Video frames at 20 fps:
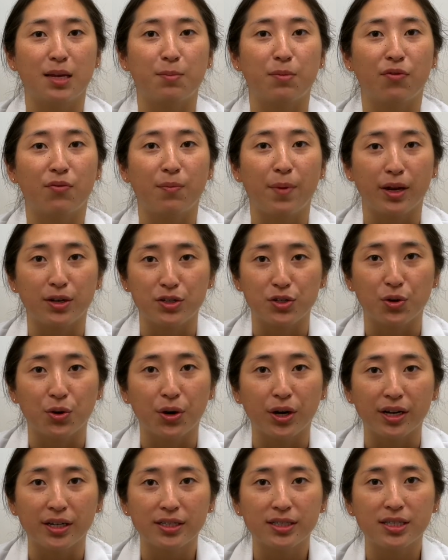of
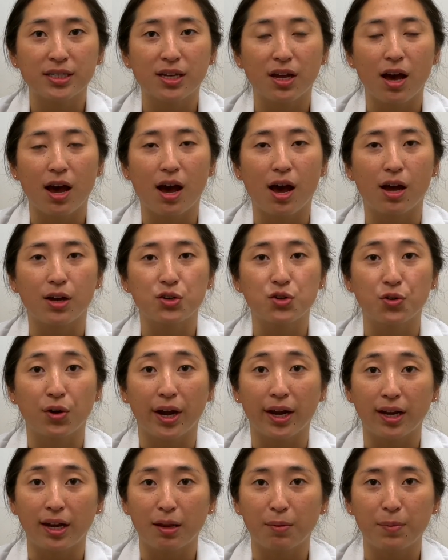mentors
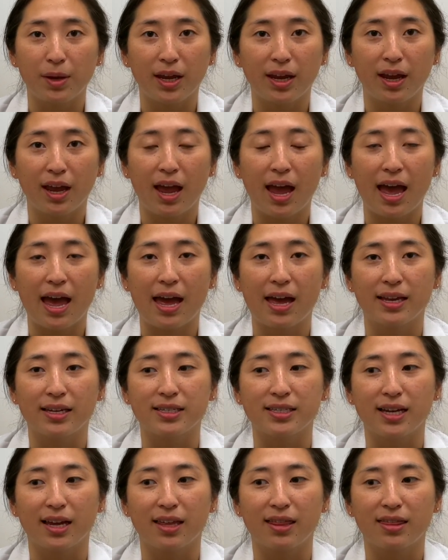training me,
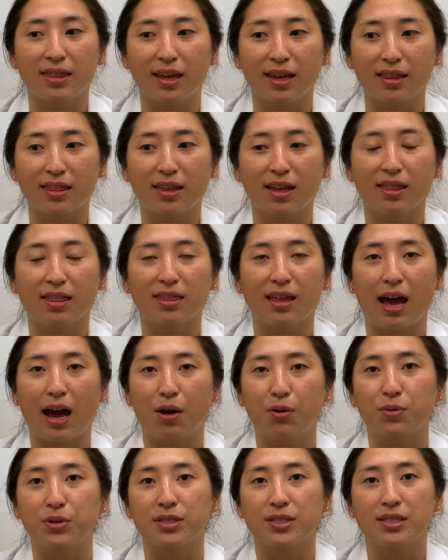and I think
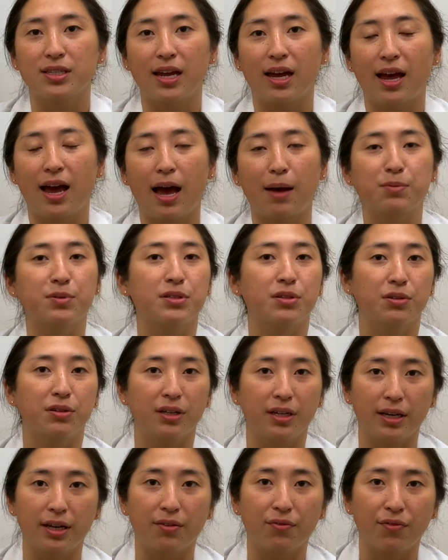that was
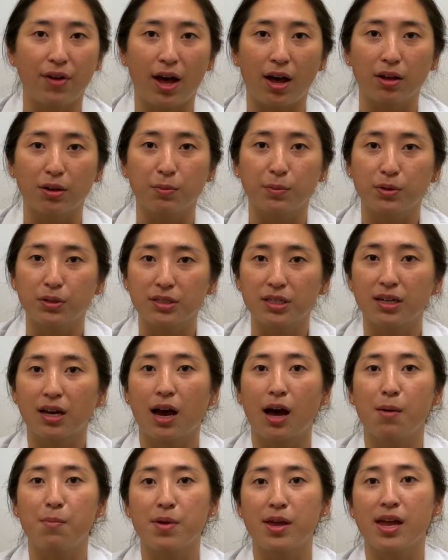absolutely invaluable to
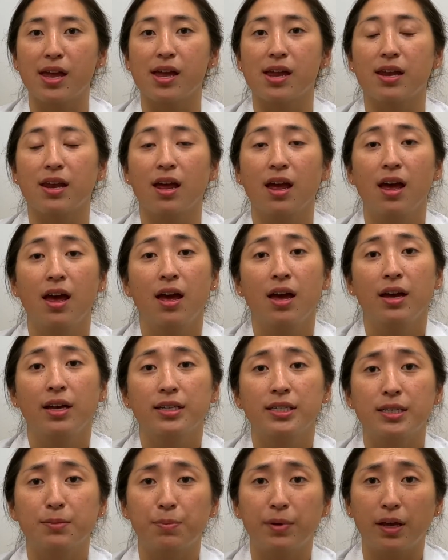come in,
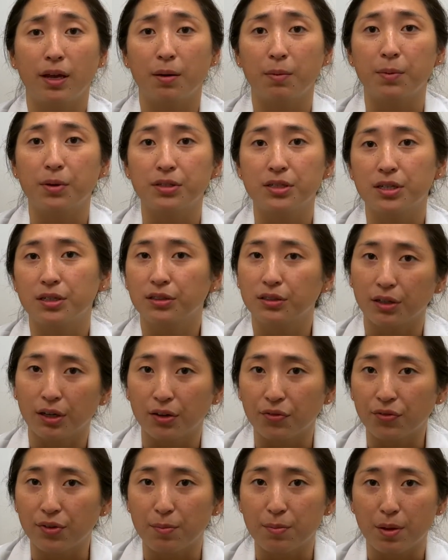to be able to
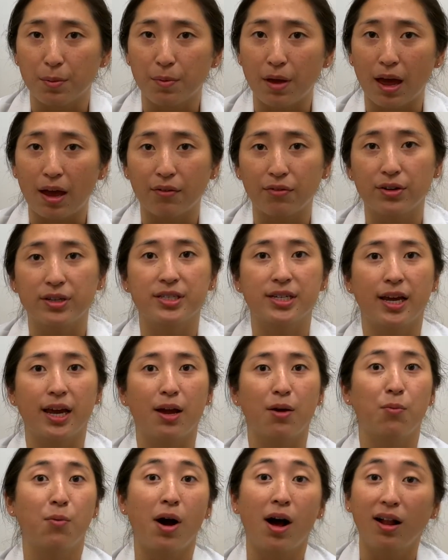learn from them every
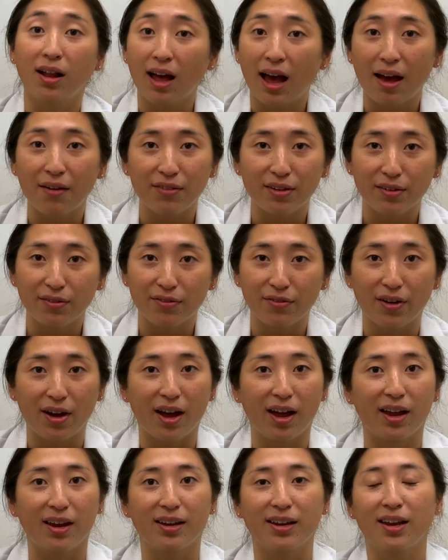day while having
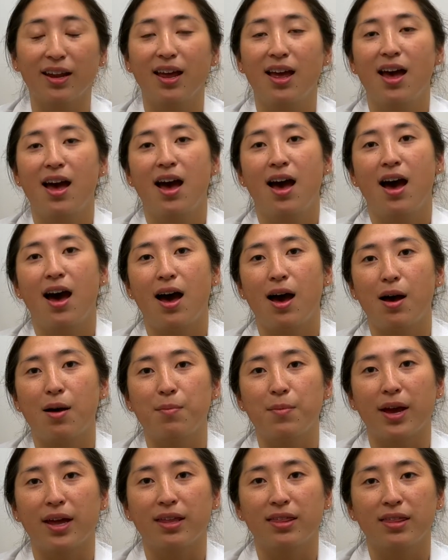fun.
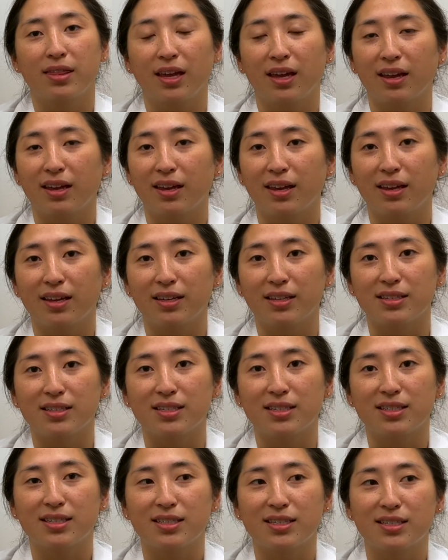I think
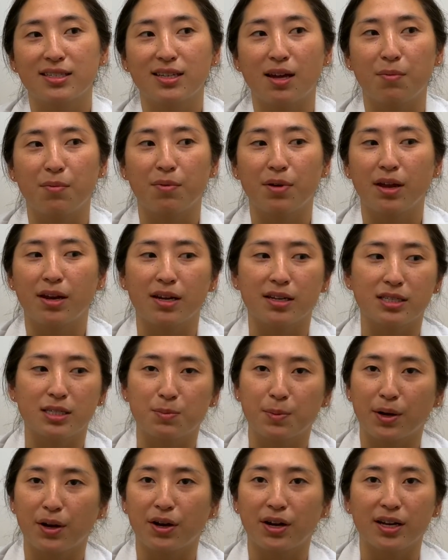is an
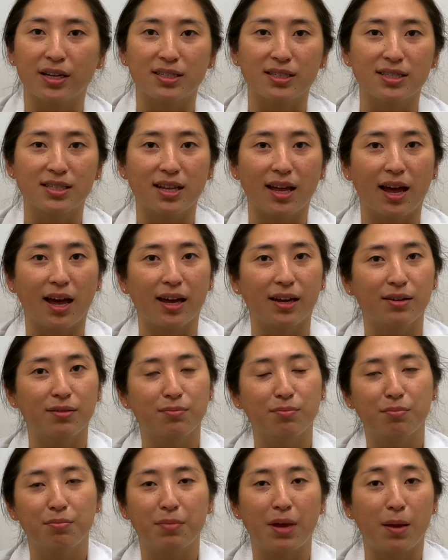experience that
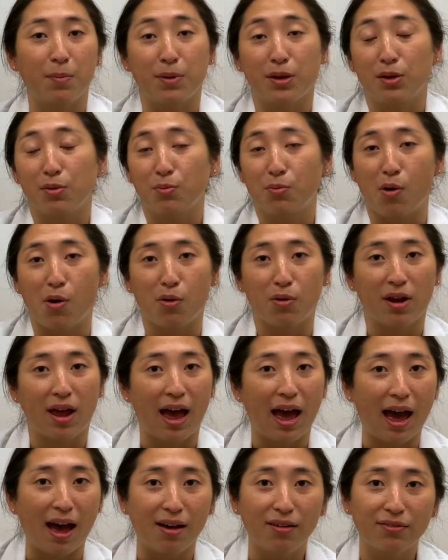maybe you won't
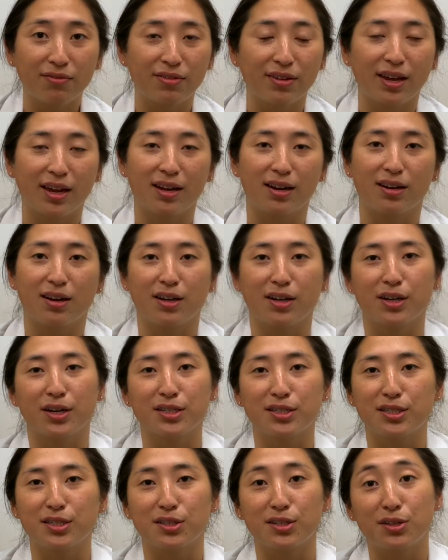have at another
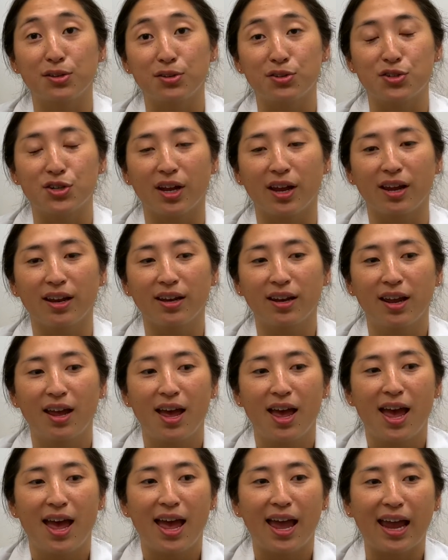institution.
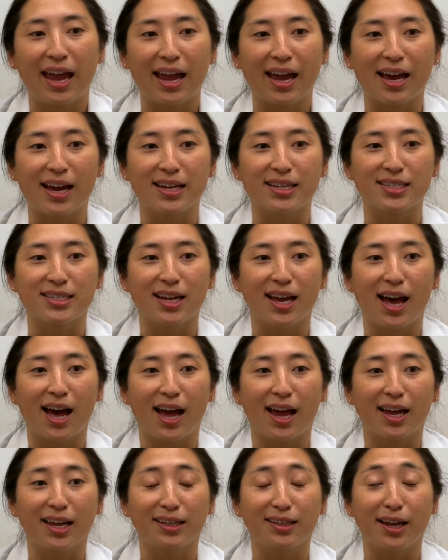And
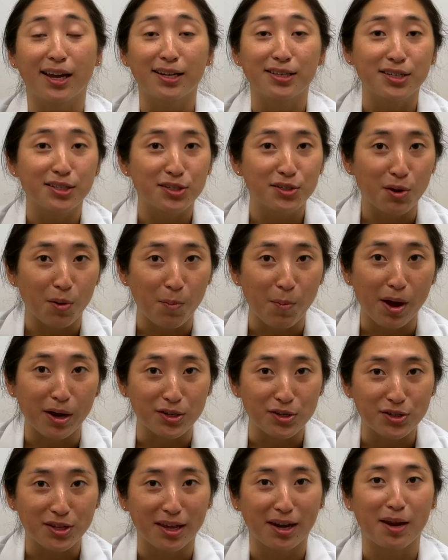I liked it so
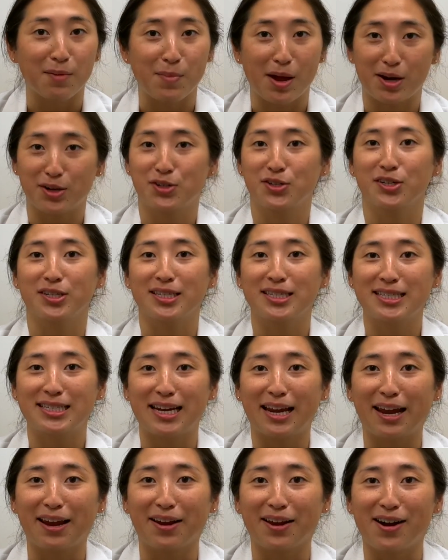much that I'm actually
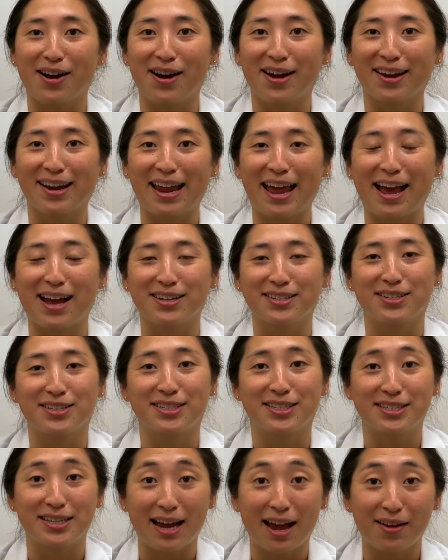staying on as a
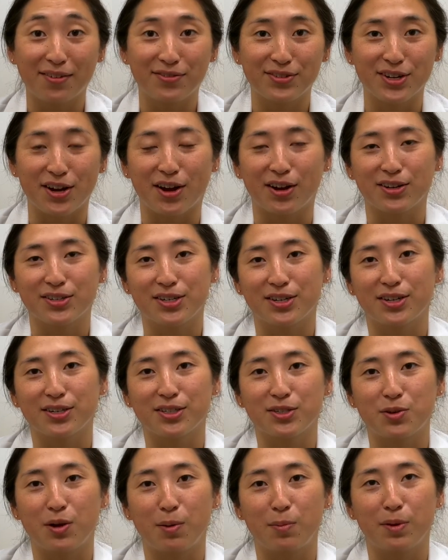staff doctor.
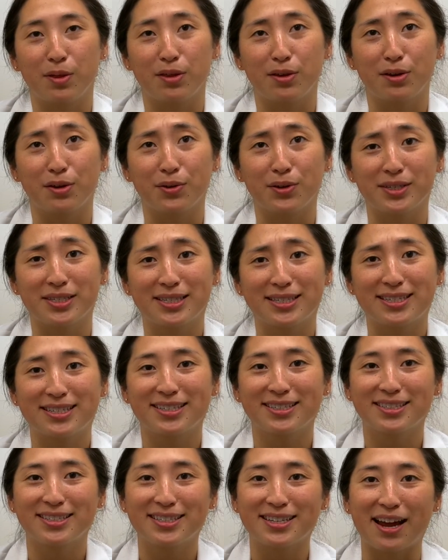So I'll be the
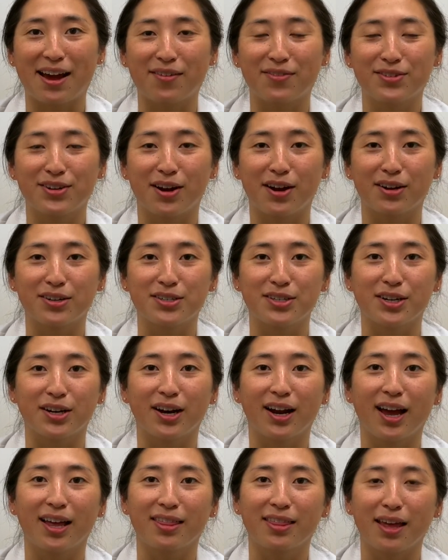newest staff
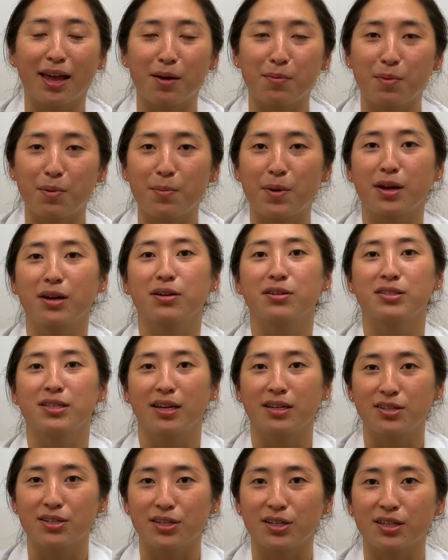doctor at the Animal Medical
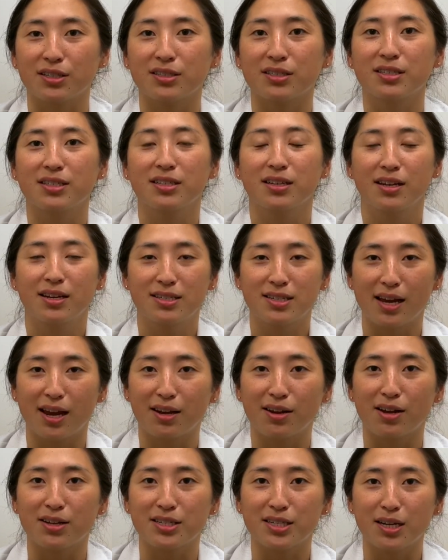Center's
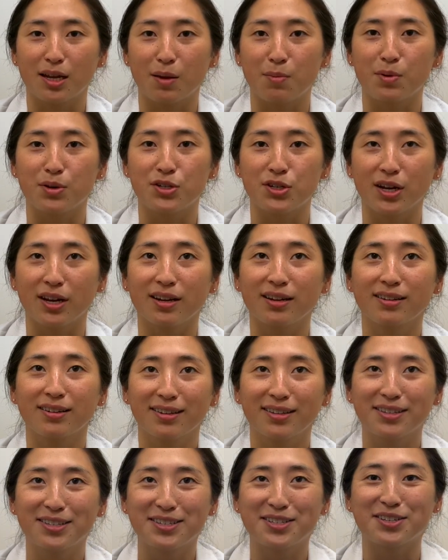Diagnostic Imaging
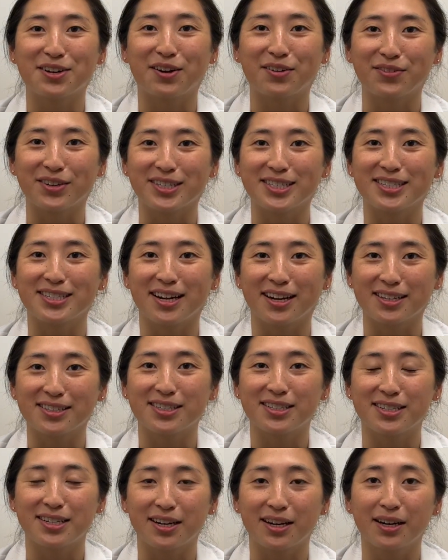Service
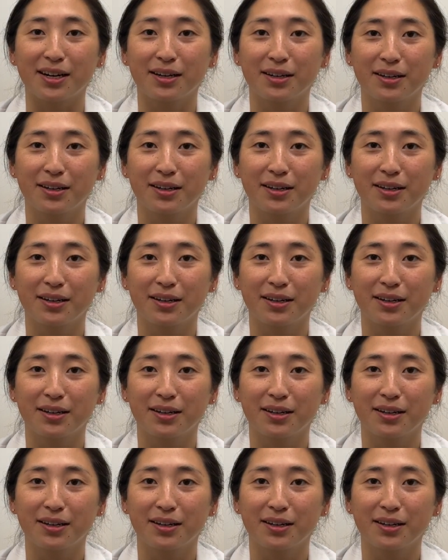next year.